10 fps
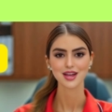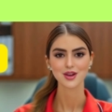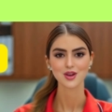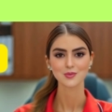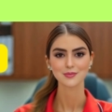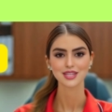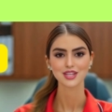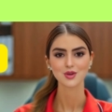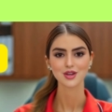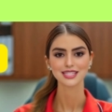Open
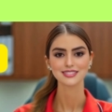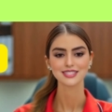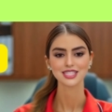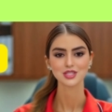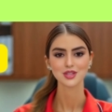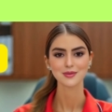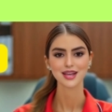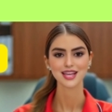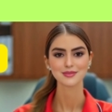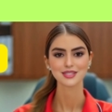or incisional
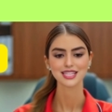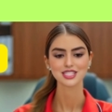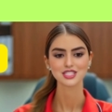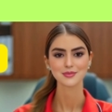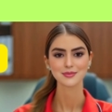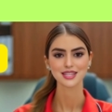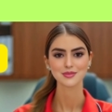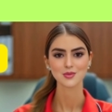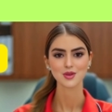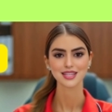biopsy should be
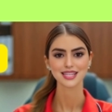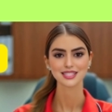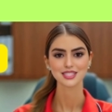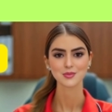avoided to